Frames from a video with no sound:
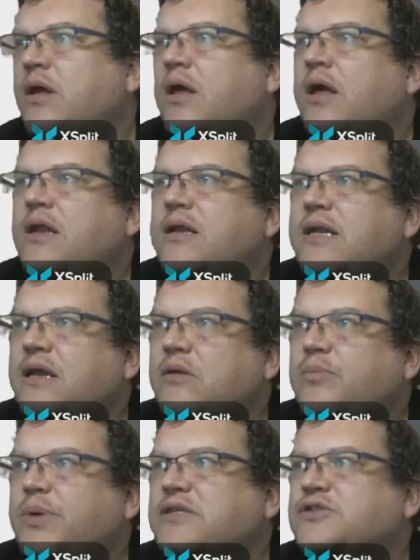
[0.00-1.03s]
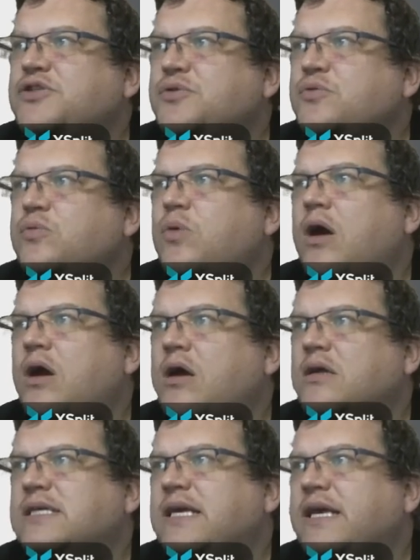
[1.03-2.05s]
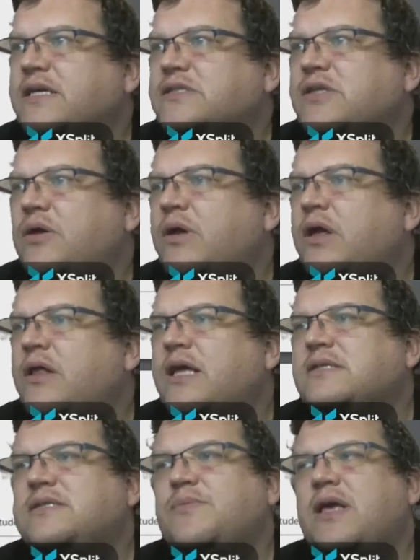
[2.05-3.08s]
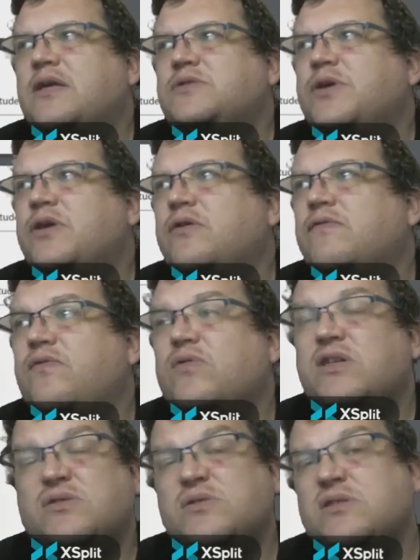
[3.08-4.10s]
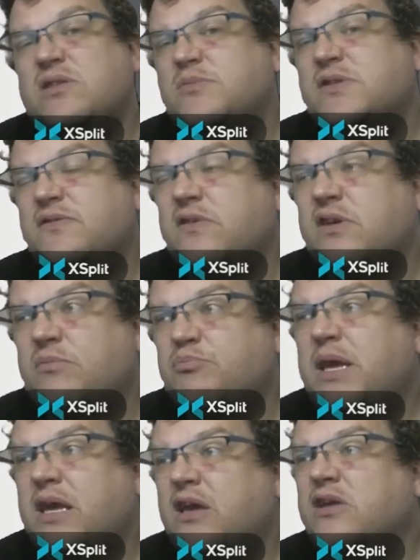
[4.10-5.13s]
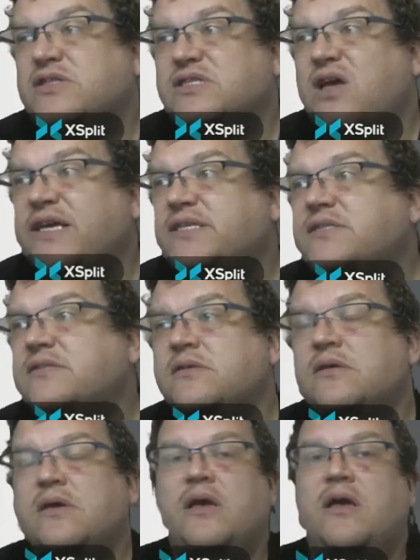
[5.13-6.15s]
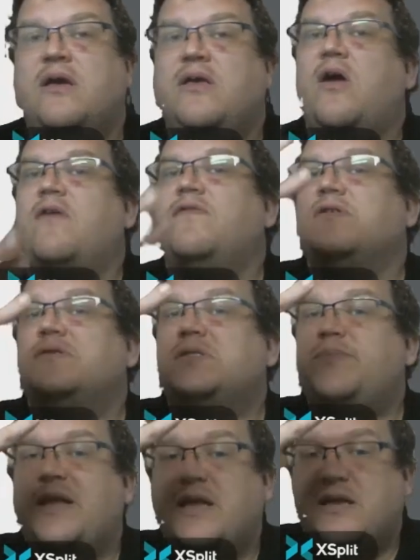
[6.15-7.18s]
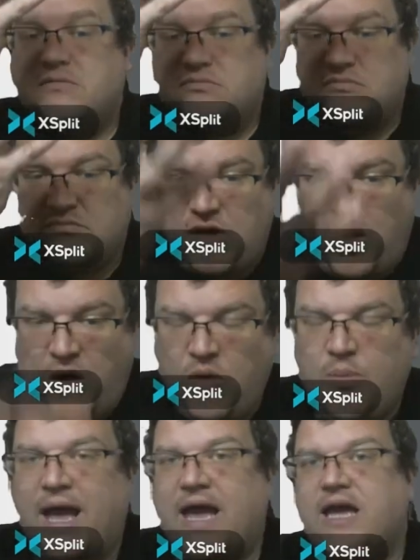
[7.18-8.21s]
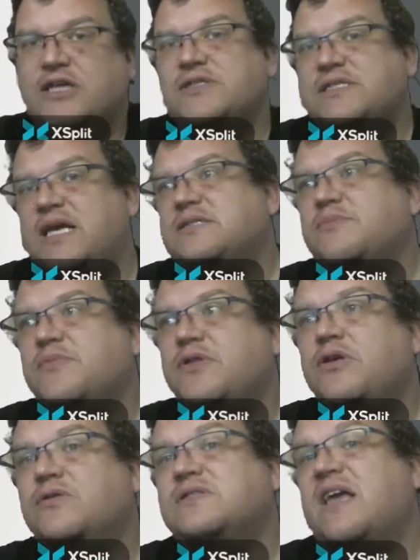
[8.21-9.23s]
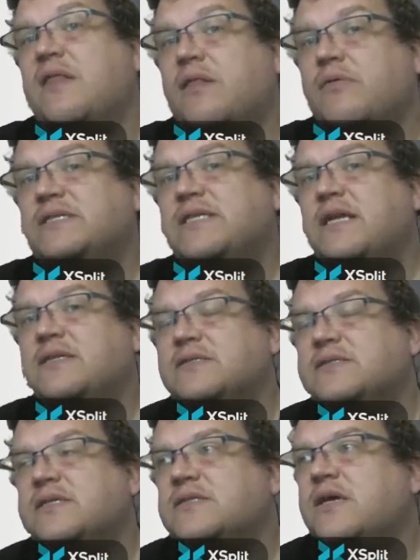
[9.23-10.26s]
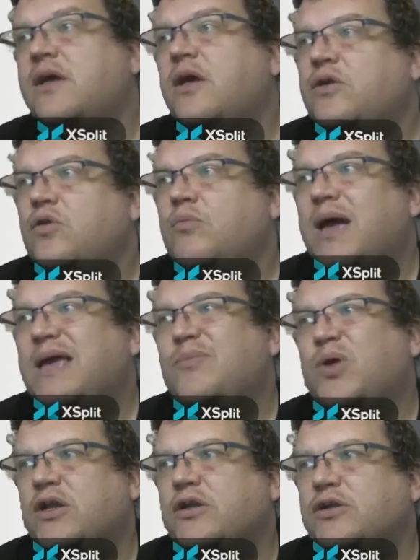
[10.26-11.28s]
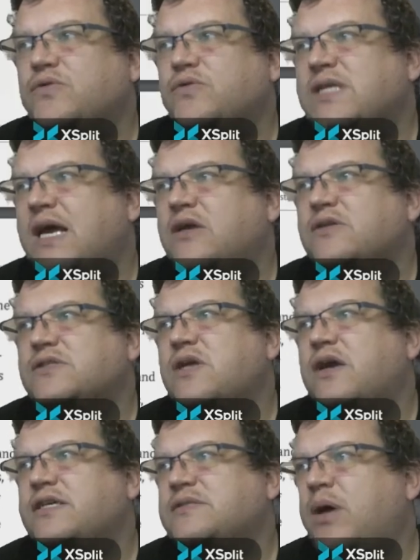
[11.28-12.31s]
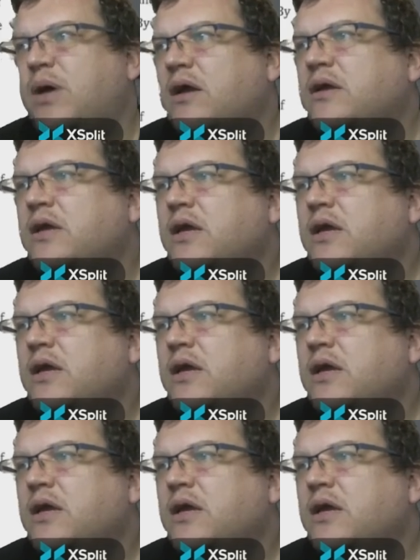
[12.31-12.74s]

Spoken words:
A little bit too wordy here, so that's something else we can fall into in terms of being concise. You know, if you're spending a whole page to say something that you could say in 3 sentences, you're maybe going to lose that concise mark.